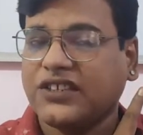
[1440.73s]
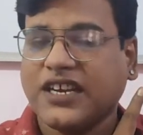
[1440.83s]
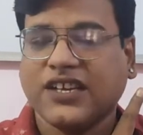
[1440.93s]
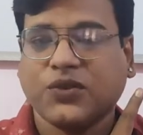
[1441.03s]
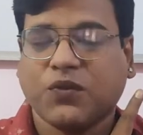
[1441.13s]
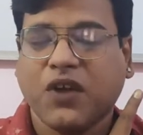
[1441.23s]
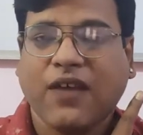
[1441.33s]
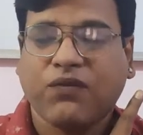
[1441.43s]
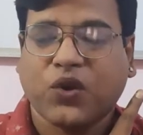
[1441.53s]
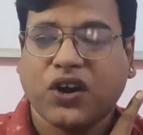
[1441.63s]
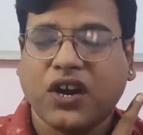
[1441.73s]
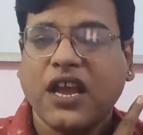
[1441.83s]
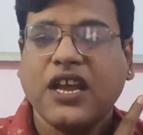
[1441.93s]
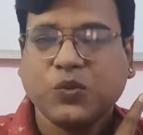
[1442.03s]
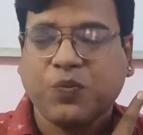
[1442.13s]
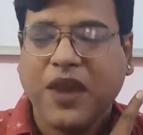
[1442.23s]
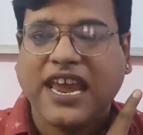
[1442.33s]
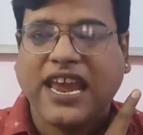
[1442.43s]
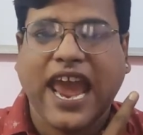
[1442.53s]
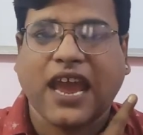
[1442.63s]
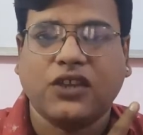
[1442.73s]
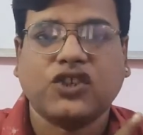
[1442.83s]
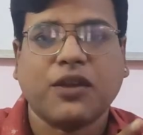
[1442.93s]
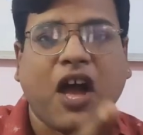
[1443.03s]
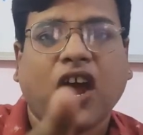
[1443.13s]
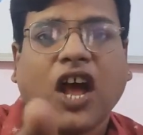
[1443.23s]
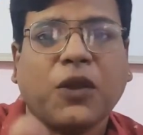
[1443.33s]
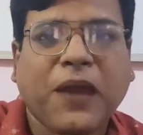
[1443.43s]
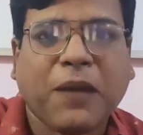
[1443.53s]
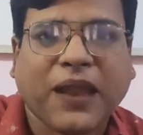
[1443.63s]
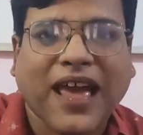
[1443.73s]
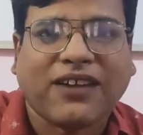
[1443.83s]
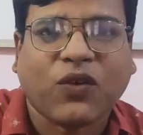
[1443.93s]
Does a brother speak English? Come on, all you people out there,